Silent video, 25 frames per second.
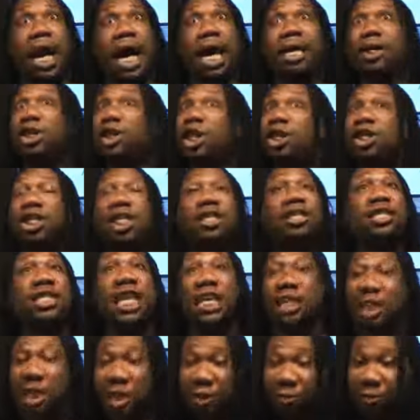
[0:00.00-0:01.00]
And just a
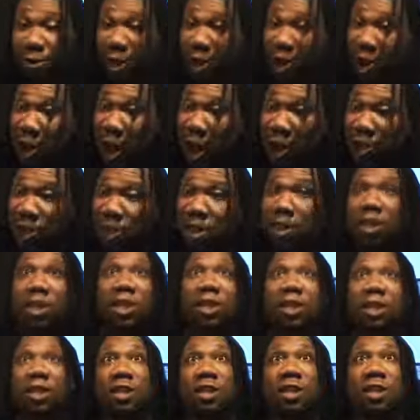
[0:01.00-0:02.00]
sense of
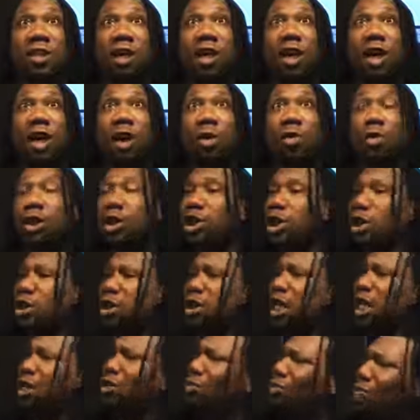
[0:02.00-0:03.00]
justice was
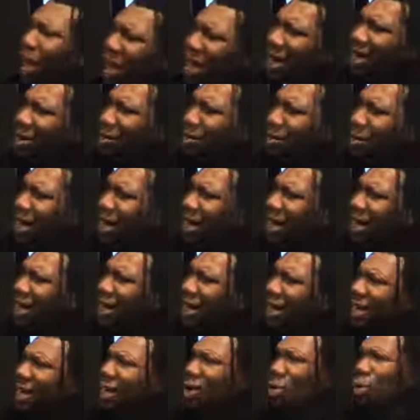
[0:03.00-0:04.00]
just like, wait a minute,
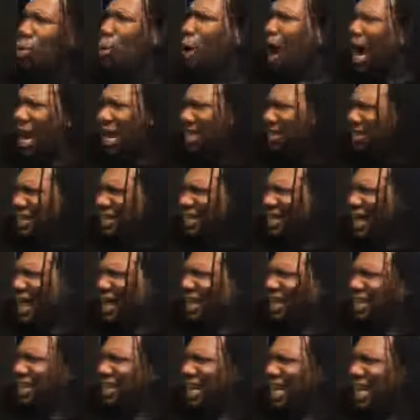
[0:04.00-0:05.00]
why is it
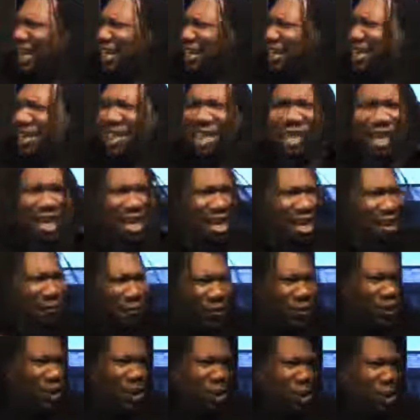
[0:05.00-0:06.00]
like this if
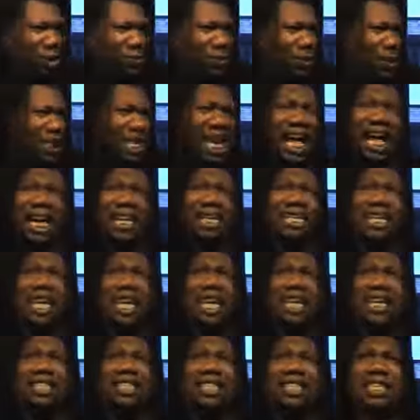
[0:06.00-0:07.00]
it should be like
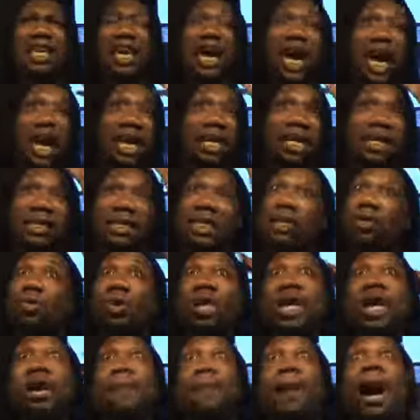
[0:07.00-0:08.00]
this? And this is
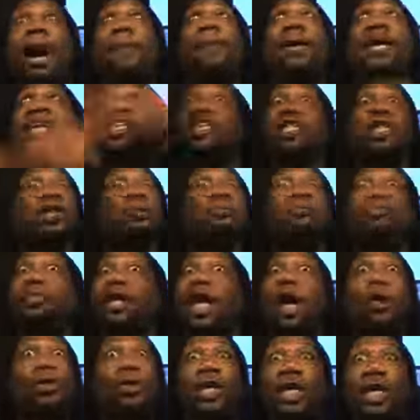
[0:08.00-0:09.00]
when hip hop
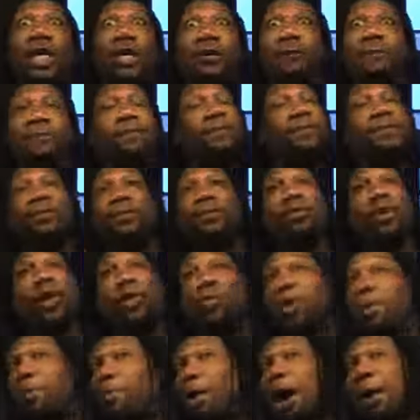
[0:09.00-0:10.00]
exploded with